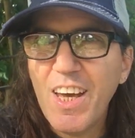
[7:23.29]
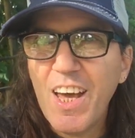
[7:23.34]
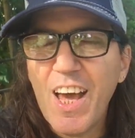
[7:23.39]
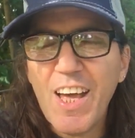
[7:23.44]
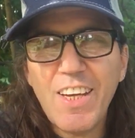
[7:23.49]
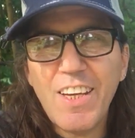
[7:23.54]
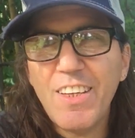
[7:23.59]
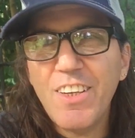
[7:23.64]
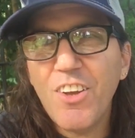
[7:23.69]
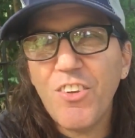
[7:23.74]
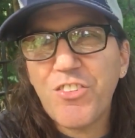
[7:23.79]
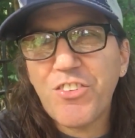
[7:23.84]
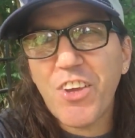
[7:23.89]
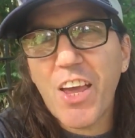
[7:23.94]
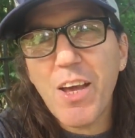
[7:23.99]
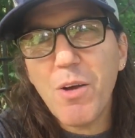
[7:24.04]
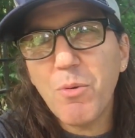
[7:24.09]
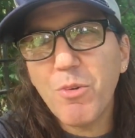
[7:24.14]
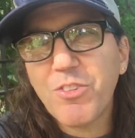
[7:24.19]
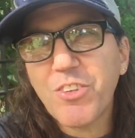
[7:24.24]
And then they'll
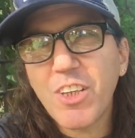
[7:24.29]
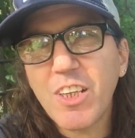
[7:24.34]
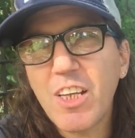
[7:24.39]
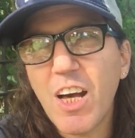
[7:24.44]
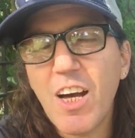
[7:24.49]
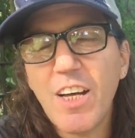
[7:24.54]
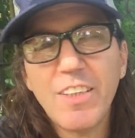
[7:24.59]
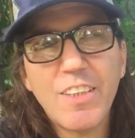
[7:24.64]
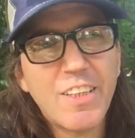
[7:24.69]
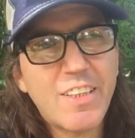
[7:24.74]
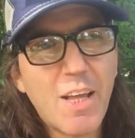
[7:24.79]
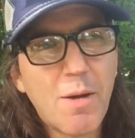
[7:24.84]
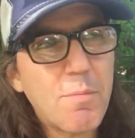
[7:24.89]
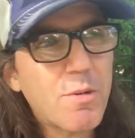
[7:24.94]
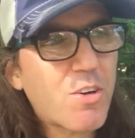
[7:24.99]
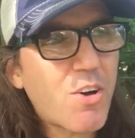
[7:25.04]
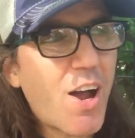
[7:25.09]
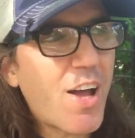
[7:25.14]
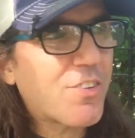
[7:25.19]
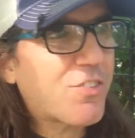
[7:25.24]
say it was the gun. The
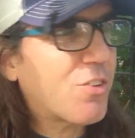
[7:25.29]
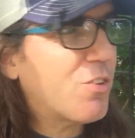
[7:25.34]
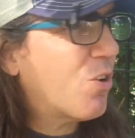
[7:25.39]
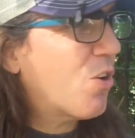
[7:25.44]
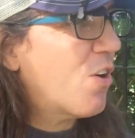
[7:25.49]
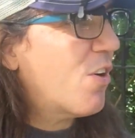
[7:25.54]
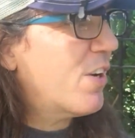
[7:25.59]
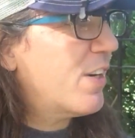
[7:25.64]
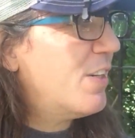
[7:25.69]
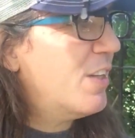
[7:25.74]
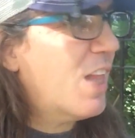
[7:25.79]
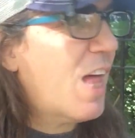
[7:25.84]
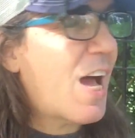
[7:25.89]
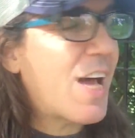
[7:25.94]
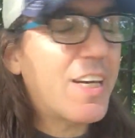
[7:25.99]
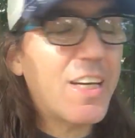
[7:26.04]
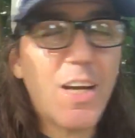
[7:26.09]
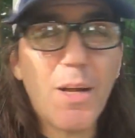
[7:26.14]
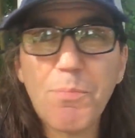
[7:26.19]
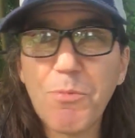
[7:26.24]
Democrats are already
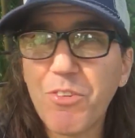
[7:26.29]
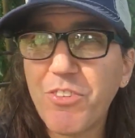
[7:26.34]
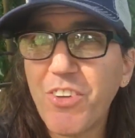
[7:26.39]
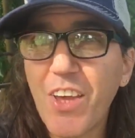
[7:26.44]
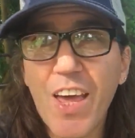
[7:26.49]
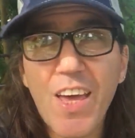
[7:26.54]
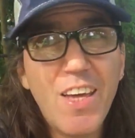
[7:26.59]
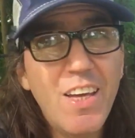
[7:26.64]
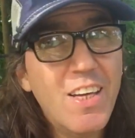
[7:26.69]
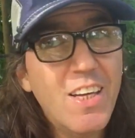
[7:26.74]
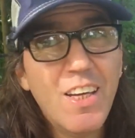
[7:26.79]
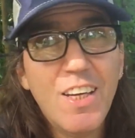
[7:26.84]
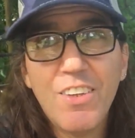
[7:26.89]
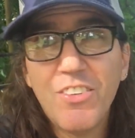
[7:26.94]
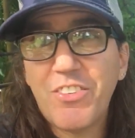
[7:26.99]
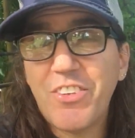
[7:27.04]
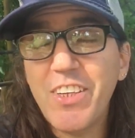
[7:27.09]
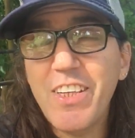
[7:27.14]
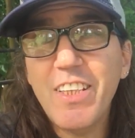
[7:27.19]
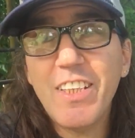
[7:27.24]
lining up to say,
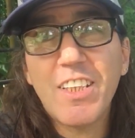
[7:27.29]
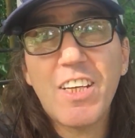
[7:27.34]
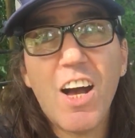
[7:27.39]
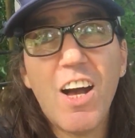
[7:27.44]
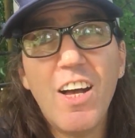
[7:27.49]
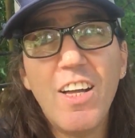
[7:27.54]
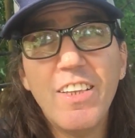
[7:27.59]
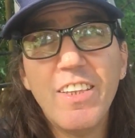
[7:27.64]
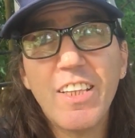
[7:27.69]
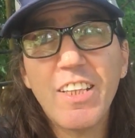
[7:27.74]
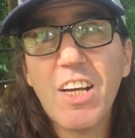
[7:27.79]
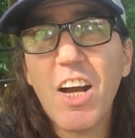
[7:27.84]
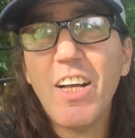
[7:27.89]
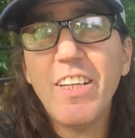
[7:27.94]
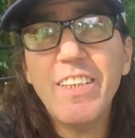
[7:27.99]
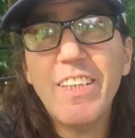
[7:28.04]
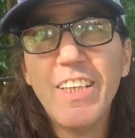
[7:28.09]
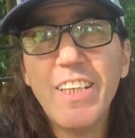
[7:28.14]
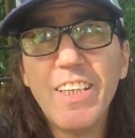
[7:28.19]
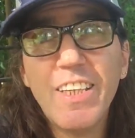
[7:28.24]
see, the gun
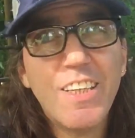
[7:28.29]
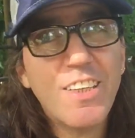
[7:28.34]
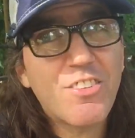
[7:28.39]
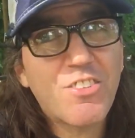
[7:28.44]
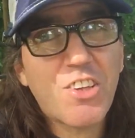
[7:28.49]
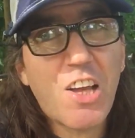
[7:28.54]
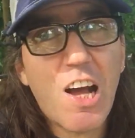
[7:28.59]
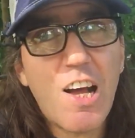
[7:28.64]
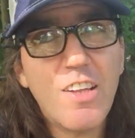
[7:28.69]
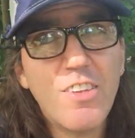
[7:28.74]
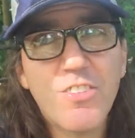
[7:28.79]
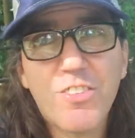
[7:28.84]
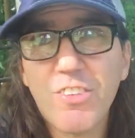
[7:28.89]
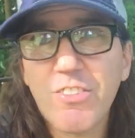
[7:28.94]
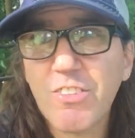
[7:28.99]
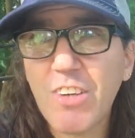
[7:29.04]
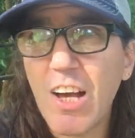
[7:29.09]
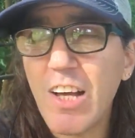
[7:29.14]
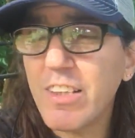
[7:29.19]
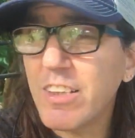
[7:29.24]
did it, it's guns,
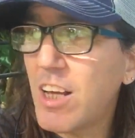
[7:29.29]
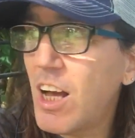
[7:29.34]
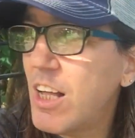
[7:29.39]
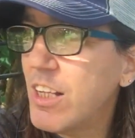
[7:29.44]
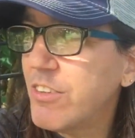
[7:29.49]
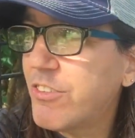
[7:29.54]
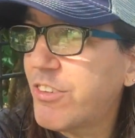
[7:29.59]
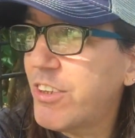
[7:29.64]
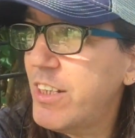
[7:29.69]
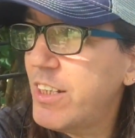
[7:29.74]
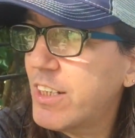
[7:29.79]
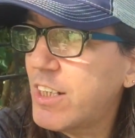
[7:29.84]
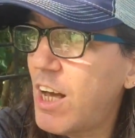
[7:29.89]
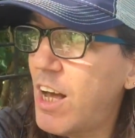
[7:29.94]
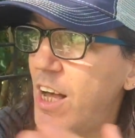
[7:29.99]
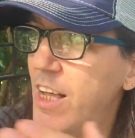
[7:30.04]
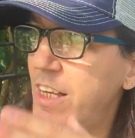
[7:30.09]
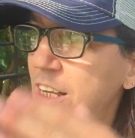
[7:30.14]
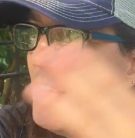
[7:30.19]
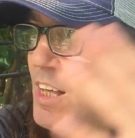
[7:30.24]
it's gun, see the
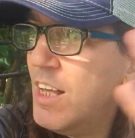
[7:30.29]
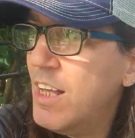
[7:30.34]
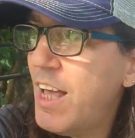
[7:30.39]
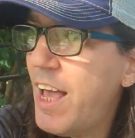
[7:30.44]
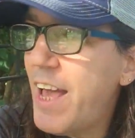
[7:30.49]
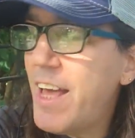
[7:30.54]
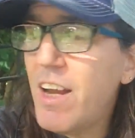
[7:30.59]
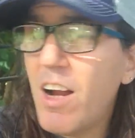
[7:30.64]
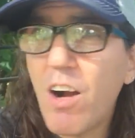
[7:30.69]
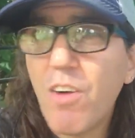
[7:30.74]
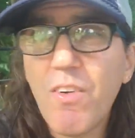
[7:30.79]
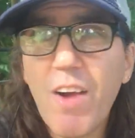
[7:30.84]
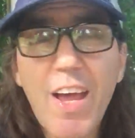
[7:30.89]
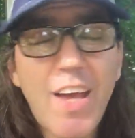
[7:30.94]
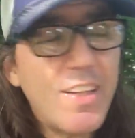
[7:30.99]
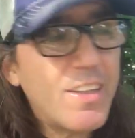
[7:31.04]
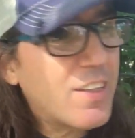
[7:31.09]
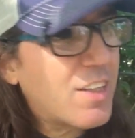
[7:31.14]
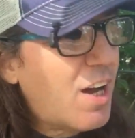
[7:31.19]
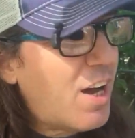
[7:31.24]
gun,
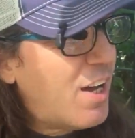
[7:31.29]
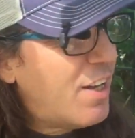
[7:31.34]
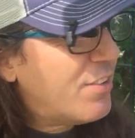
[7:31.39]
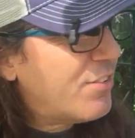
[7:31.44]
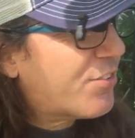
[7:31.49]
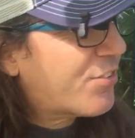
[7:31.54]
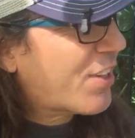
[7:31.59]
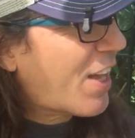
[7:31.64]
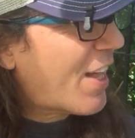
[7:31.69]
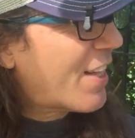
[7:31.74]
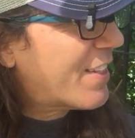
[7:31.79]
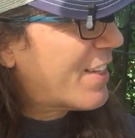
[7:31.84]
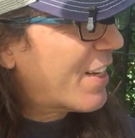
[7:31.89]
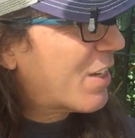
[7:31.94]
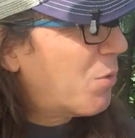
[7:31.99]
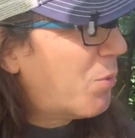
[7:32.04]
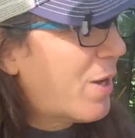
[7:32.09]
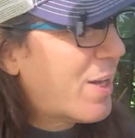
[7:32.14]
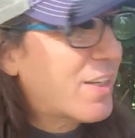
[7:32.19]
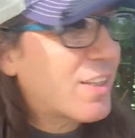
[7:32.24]
NRA, the guns, it's got to
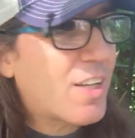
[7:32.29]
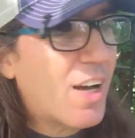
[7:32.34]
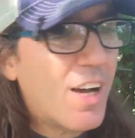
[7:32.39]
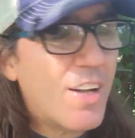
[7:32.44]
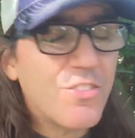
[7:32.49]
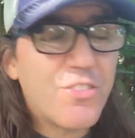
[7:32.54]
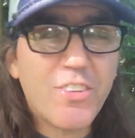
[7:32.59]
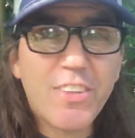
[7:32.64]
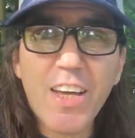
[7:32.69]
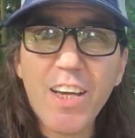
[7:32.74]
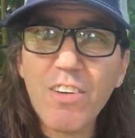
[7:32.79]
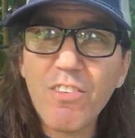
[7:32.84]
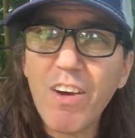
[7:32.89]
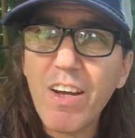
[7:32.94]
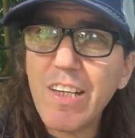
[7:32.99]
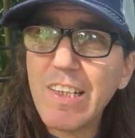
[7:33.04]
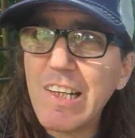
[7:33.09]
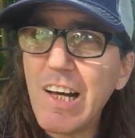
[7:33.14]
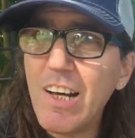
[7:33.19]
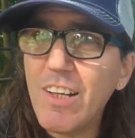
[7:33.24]
take away the guns. You take
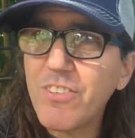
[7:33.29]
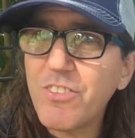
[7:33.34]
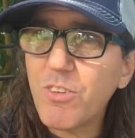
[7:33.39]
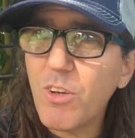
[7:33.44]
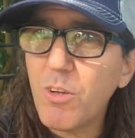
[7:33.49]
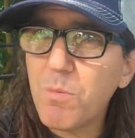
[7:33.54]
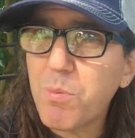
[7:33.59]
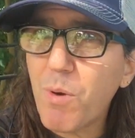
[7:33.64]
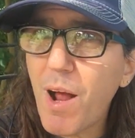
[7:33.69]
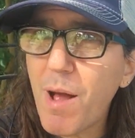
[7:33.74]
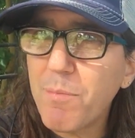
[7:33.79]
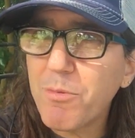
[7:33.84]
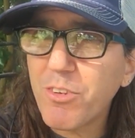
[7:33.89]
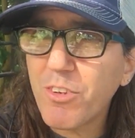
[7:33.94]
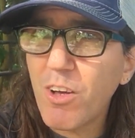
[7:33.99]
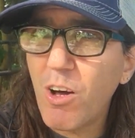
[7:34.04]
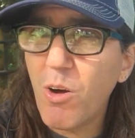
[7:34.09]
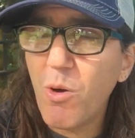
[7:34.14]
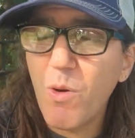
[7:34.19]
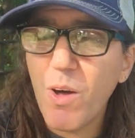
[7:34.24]
away the guns, all the problems
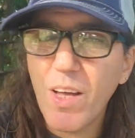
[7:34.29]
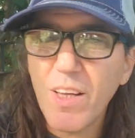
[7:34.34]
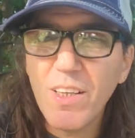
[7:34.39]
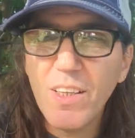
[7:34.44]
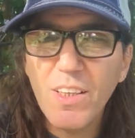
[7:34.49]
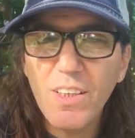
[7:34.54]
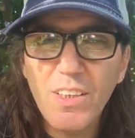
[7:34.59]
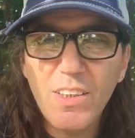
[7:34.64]
will go away.